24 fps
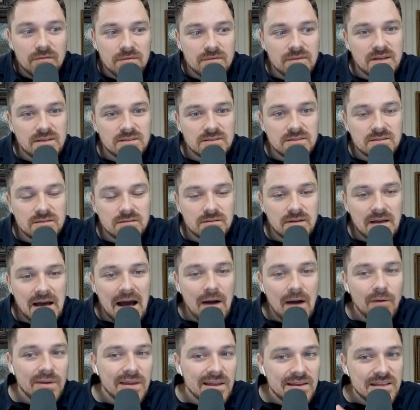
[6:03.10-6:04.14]
this?
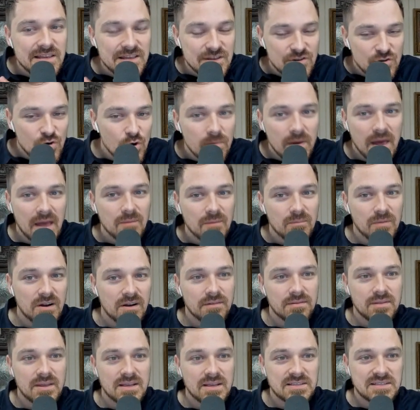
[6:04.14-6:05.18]
How can you make money
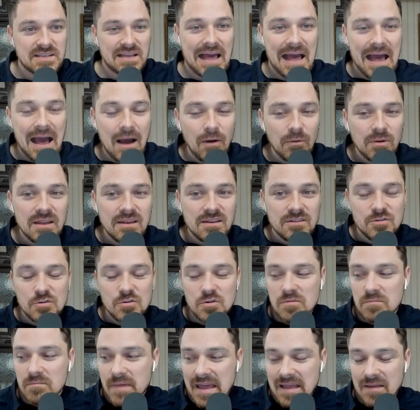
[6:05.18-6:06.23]
with this? How can
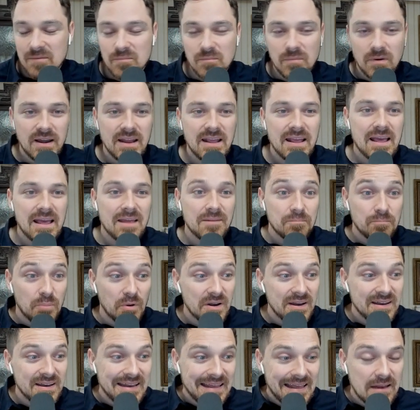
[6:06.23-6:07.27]
you make money and
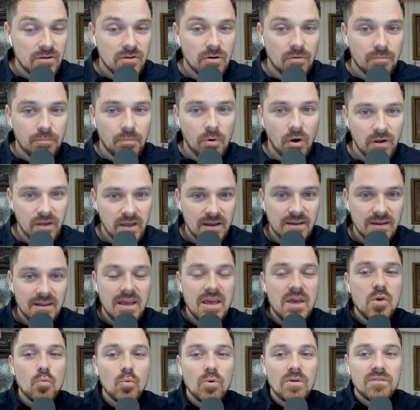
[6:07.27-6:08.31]
put it in your pocket
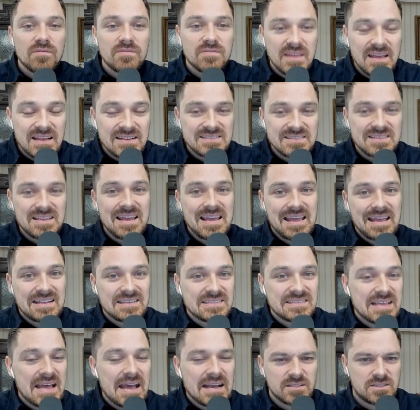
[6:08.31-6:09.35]
with this
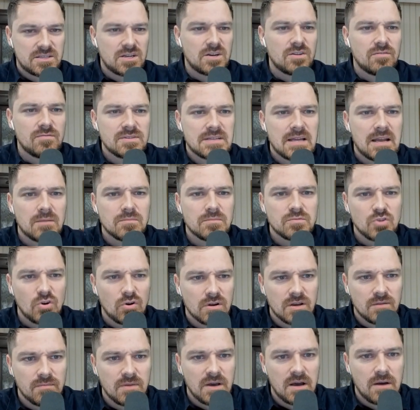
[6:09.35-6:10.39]
exact service that I'm
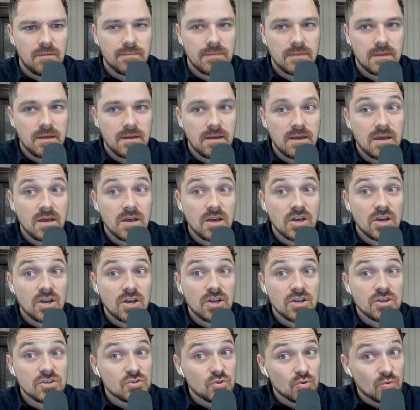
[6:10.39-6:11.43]
talking about?
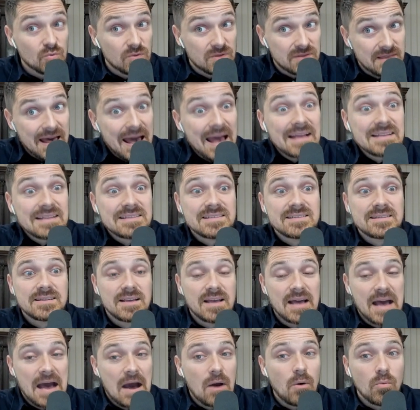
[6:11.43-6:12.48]
So that's
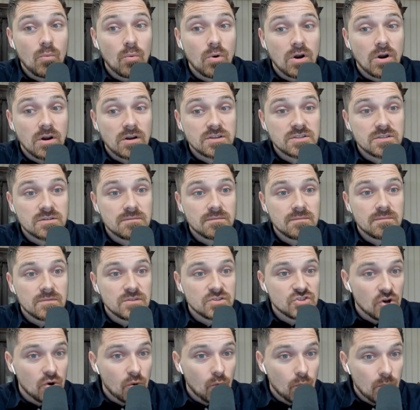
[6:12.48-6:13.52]
how it works.
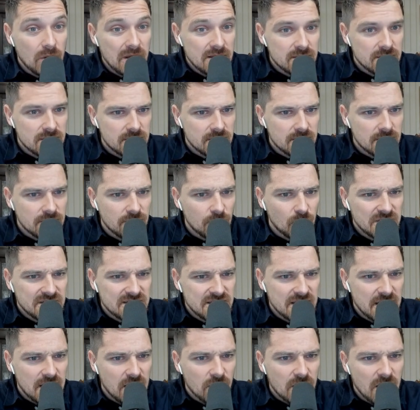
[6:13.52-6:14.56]
So we
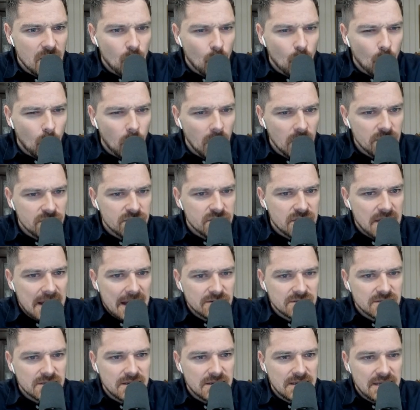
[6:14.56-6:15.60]
see, okay,
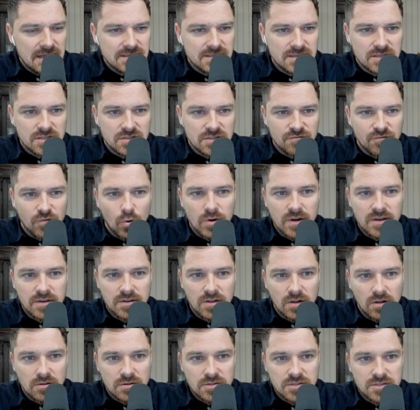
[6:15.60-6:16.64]
1,000 leads is
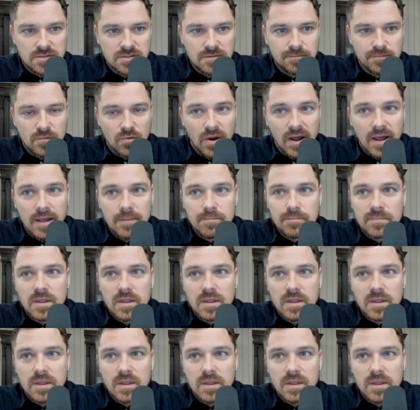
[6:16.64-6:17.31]
$40, right?